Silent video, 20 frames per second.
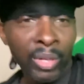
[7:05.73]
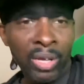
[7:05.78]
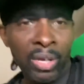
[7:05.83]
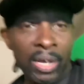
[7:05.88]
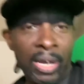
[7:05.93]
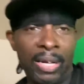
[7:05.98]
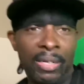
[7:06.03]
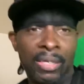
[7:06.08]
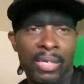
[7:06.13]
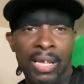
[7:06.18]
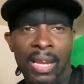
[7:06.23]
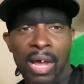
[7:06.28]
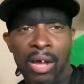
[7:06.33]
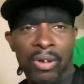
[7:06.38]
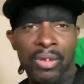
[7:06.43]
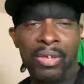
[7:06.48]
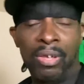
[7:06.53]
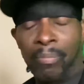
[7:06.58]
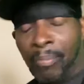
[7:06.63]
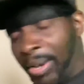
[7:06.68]
had to get
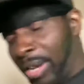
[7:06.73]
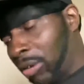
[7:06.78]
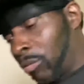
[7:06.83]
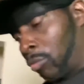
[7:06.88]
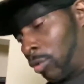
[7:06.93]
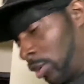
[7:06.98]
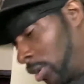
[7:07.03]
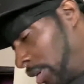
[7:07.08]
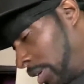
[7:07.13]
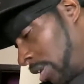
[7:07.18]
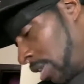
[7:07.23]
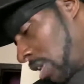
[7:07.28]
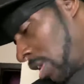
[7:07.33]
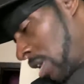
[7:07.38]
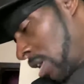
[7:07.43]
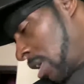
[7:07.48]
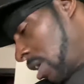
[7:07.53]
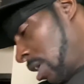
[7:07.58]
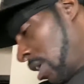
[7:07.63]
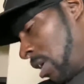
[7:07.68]
out here and make a run.
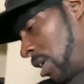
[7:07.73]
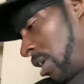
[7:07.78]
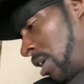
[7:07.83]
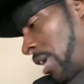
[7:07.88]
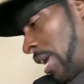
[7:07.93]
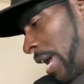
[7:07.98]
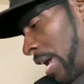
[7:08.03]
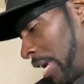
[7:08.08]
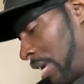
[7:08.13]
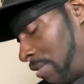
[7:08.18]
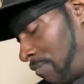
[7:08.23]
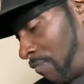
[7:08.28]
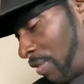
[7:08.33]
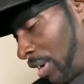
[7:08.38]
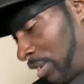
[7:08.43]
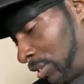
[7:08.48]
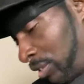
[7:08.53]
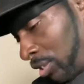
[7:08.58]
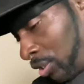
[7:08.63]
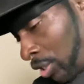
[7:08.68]
And he
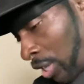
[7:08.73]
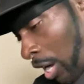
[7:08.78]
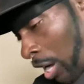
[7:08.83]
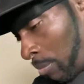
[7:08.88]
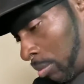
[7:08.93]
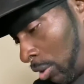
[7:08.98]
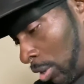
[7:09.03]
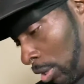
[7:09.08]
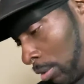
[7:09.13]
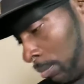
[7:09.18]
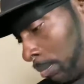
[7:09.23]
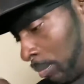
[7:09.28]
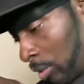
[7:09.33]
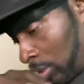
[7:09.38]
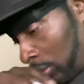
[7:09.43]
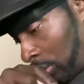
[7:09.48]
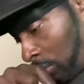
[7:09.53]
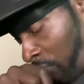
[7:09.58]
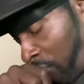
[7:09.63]
finished the job up. I